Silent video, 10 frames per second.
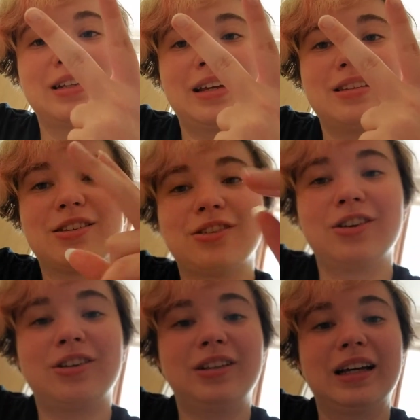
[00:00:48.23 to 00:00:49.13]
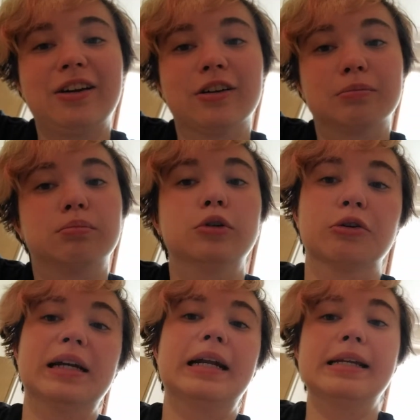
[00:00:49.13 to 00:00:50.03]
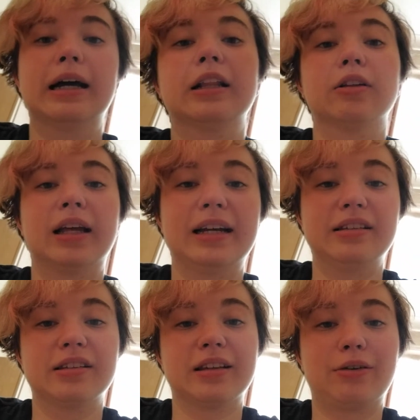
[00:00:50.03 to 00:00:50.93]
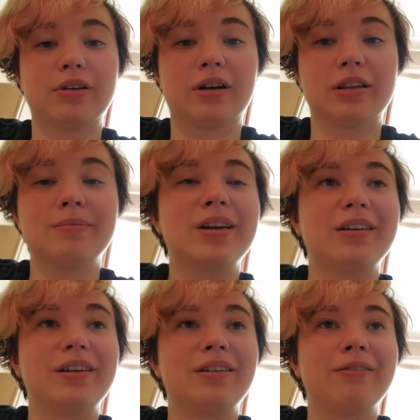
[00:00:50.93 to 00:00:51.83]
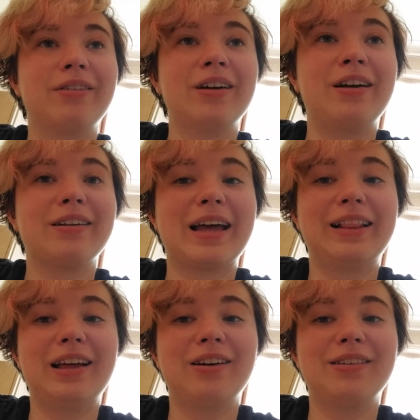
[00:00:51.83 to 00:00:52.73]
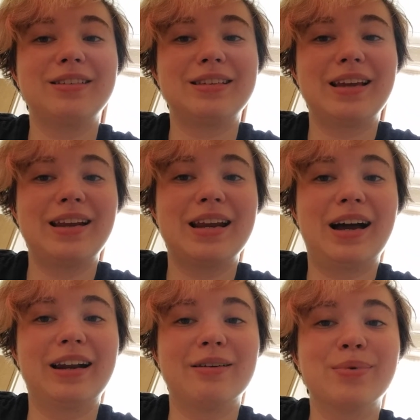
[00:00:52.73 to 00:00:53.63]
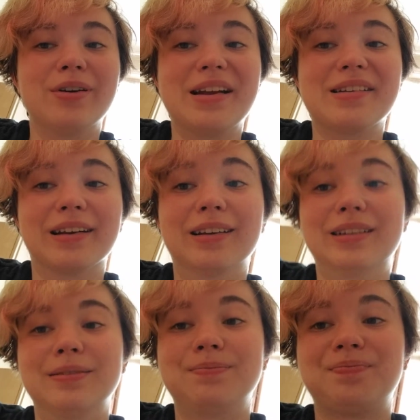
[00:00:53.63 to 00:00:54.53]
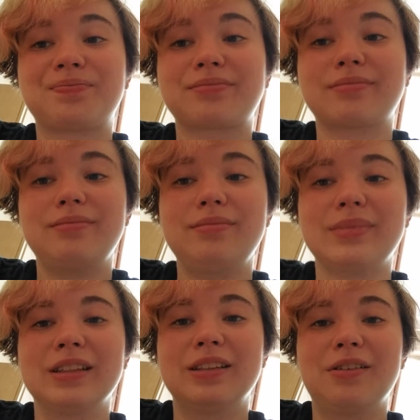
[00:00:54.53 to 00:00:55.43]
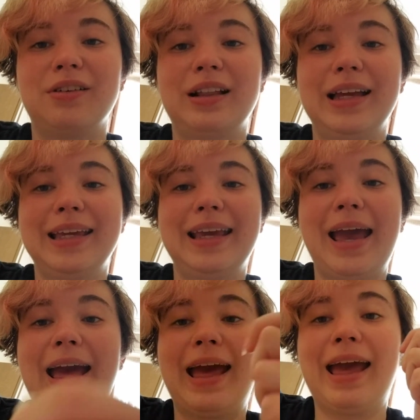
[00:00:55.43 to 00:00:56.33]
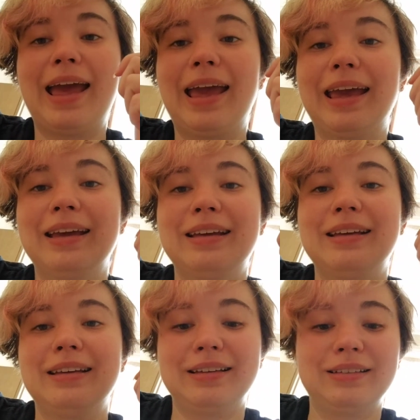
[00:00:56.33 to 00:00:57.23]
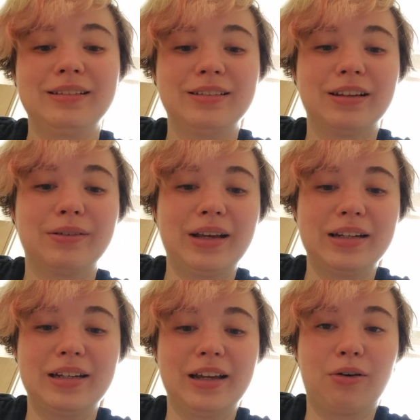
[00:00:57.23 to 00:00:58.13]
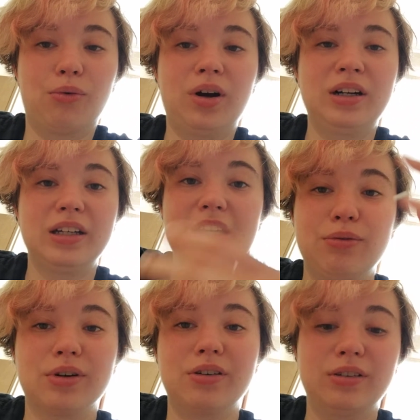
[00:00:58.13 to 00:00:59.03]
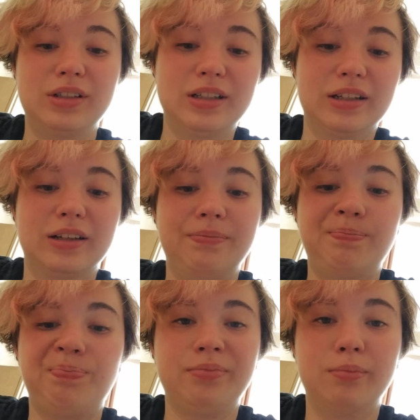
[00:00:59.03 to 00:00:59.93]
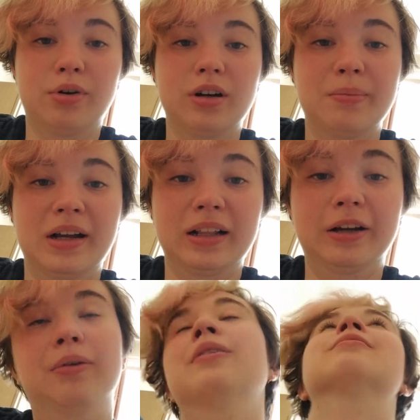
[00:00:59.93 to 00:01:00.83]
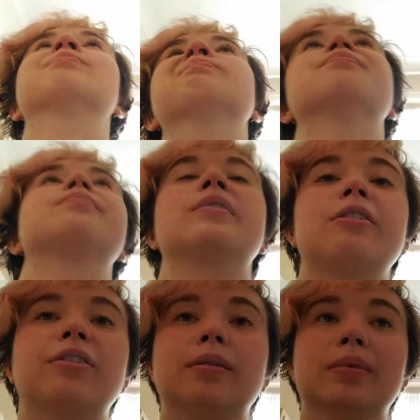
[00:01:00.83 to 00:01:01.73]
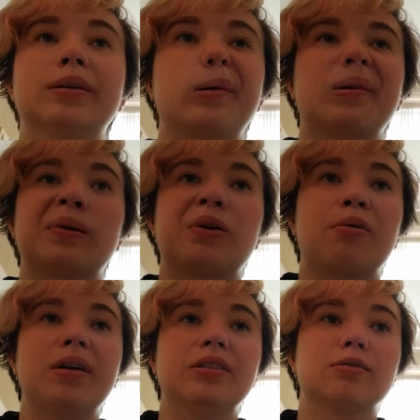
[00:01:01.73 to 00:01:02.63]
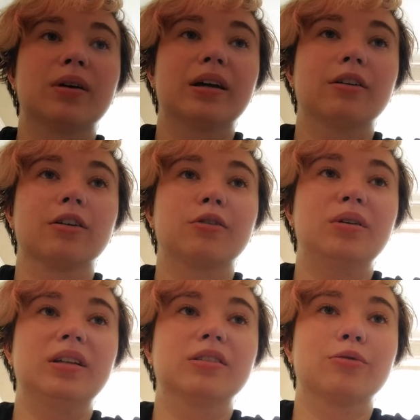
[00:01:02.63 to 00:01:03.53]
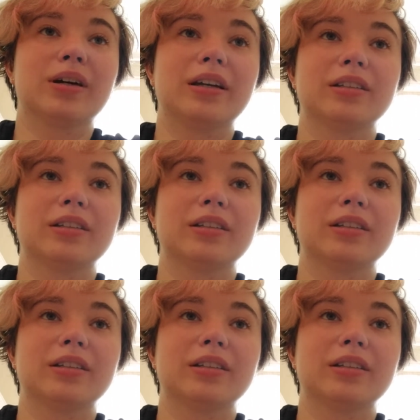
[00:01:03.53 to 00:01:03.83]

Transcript: and Circle Line, or Green and Yellow Lines, as I would call them, were all closed and not operational. So we're like, yay. So we had to take a wonky route to Portobello from Queensway,